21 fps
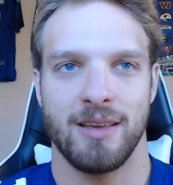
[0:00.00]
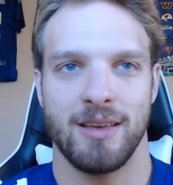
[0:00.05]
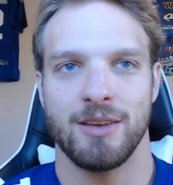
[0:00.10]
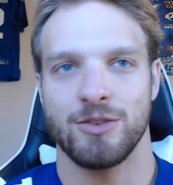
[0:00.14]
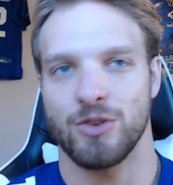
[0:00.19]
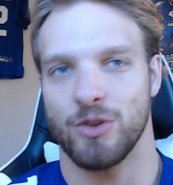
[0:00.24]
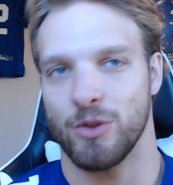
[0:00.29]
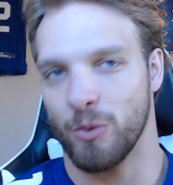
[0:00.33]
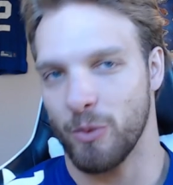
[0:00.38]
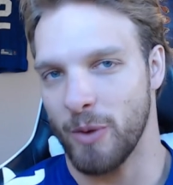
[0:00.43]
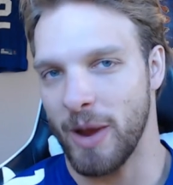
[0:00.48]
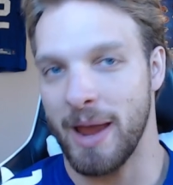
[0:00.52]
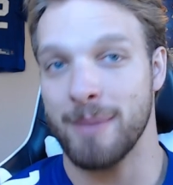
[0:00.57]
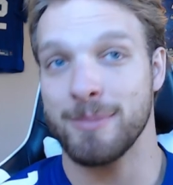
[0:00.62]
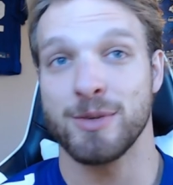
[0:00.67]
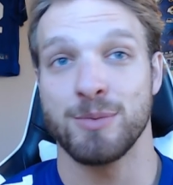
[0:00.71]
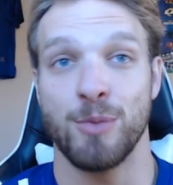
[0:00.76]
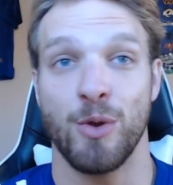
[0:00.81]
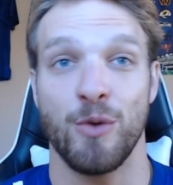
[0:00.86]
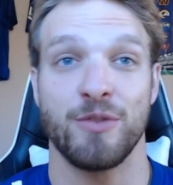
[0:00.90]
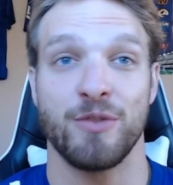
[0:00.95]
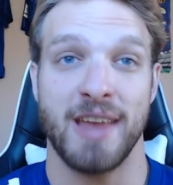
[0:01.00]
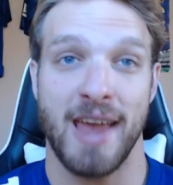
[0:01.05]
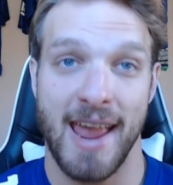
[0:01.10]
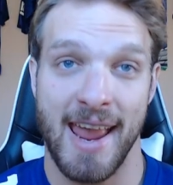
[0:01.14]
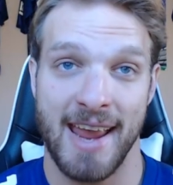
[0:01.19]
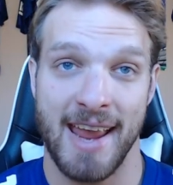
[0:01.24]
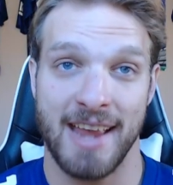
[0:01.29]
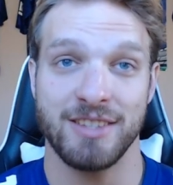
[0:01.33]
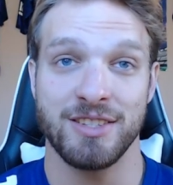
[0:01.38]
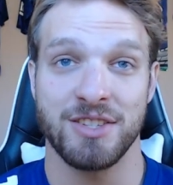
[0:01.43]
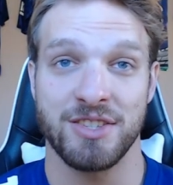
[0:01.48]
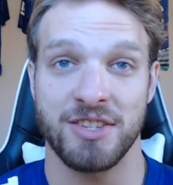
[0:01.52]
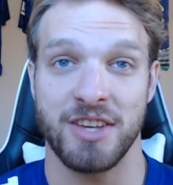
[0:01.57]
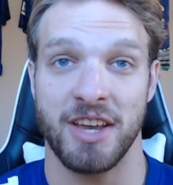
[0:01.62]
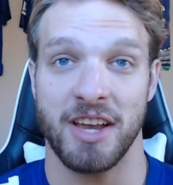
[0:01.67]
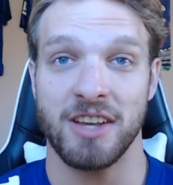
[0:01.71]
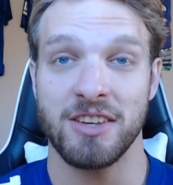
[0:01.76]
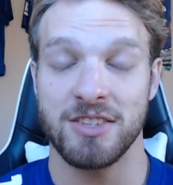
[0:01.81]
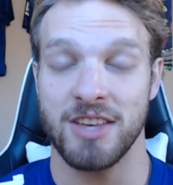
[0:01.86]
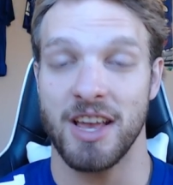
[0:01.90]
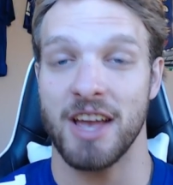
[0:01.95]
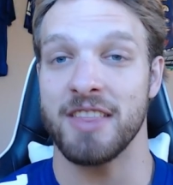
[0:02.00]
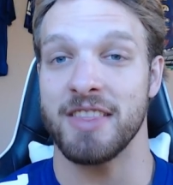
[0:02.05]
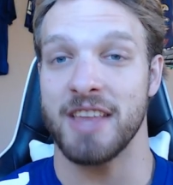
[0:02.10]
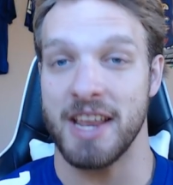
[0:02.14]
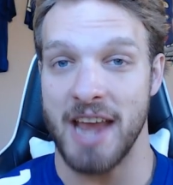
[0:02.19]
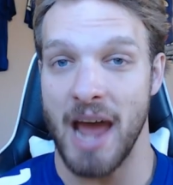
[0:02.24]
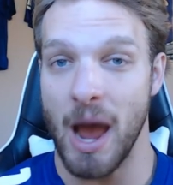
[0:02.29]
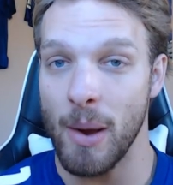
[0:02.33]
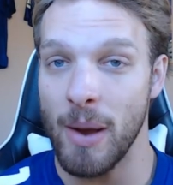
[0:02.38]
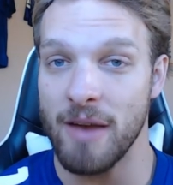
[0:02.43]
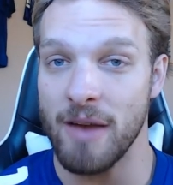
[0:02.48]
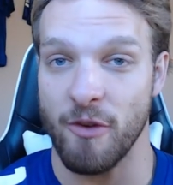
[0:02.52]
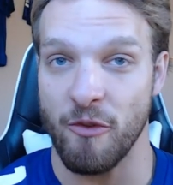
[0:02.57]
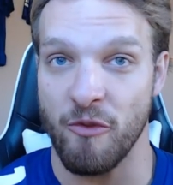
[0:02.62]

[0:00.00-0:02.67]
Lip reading: So the Rams moved to 8-6, and they now have a